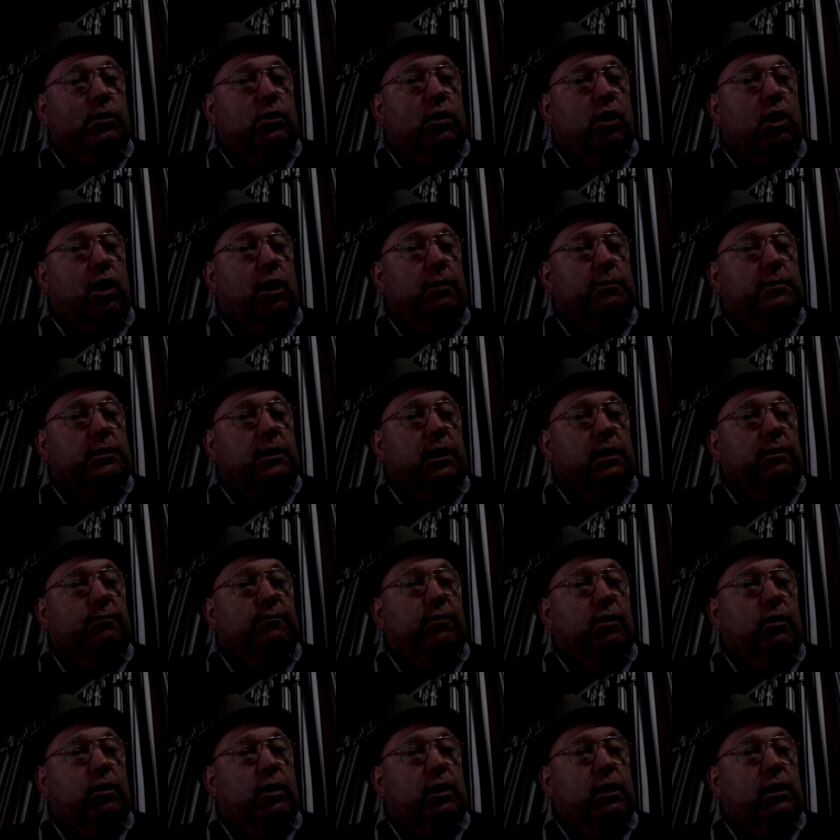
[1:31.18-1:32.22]
Time's
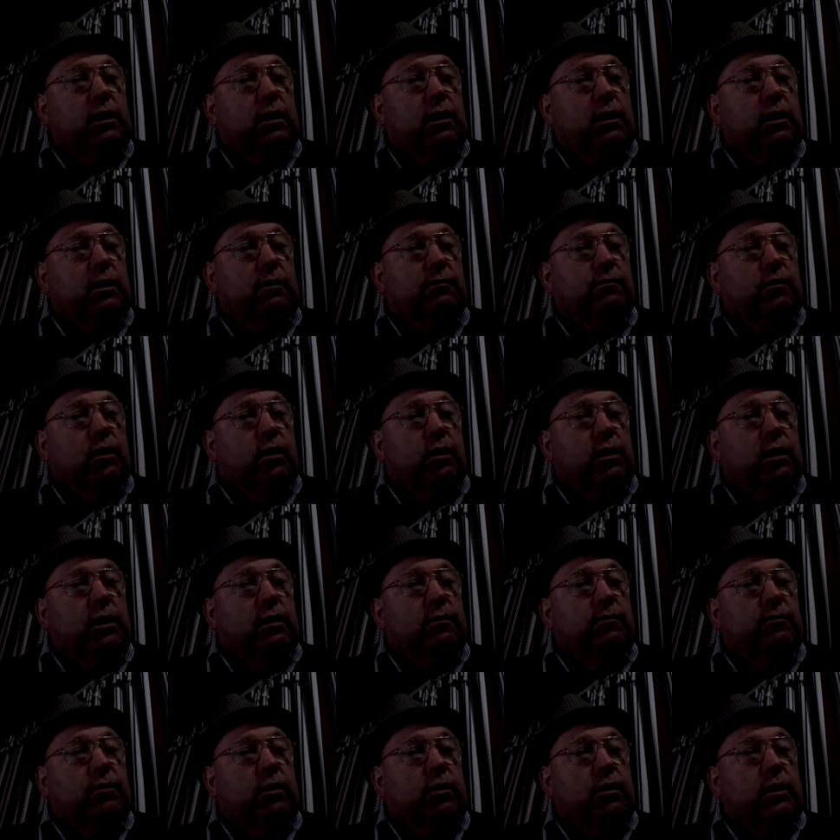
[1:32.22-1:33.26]
getting very, very,
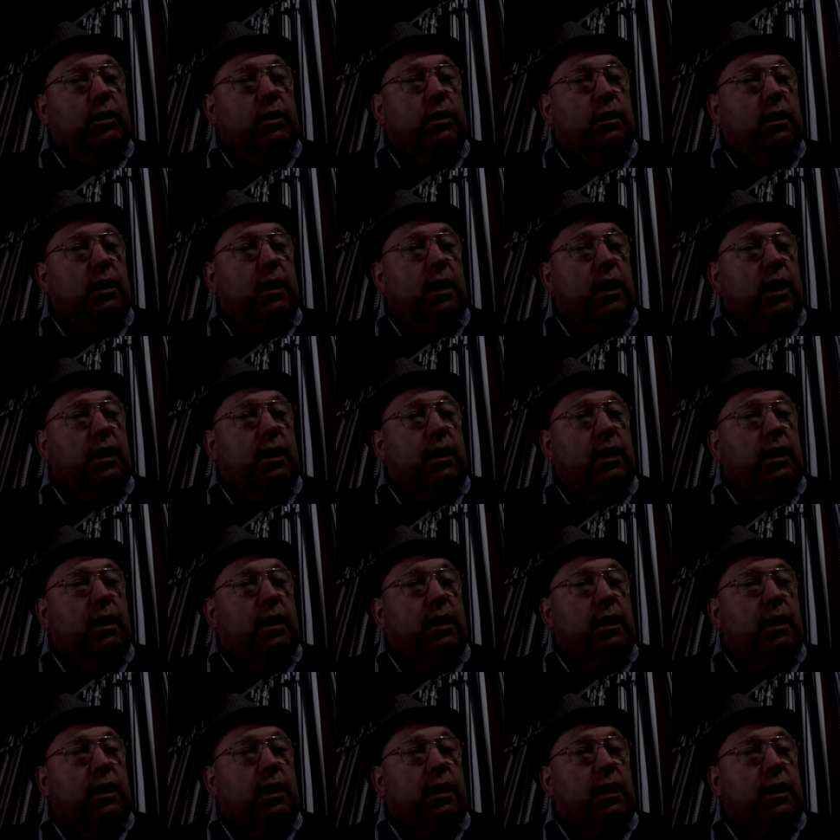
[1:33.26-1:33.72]
very.